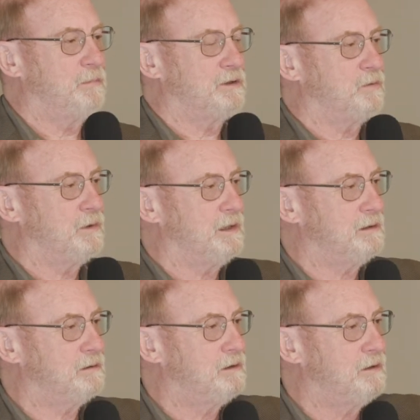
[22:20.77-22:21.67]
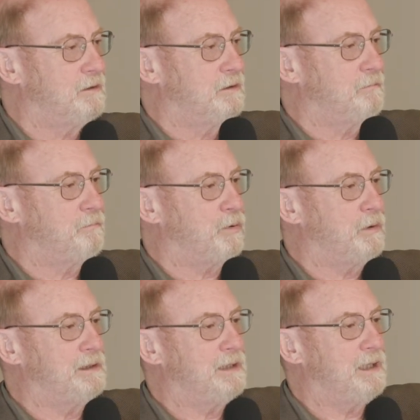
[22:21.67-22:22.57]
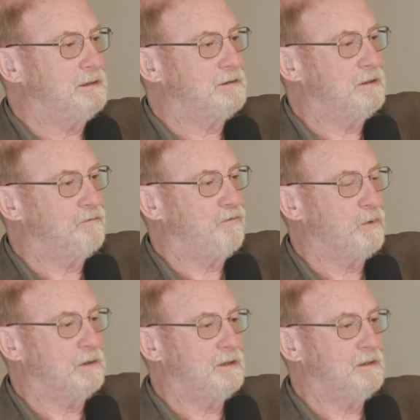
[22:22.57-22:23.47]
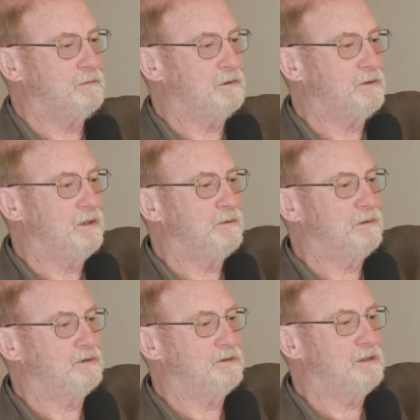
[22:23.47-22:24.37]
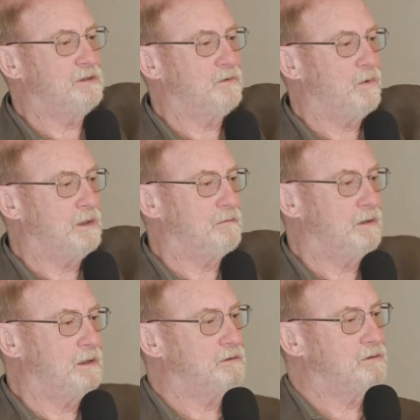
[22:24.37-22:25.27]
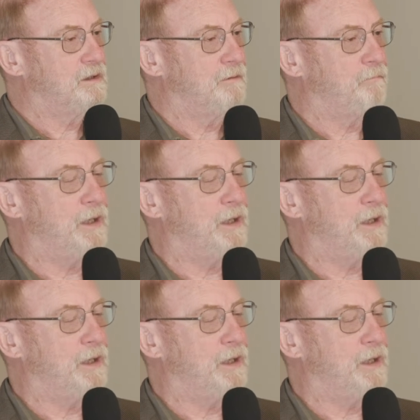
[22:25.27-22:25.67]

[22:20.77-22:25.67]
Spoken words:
between pre-1914, which are known as senior water rights,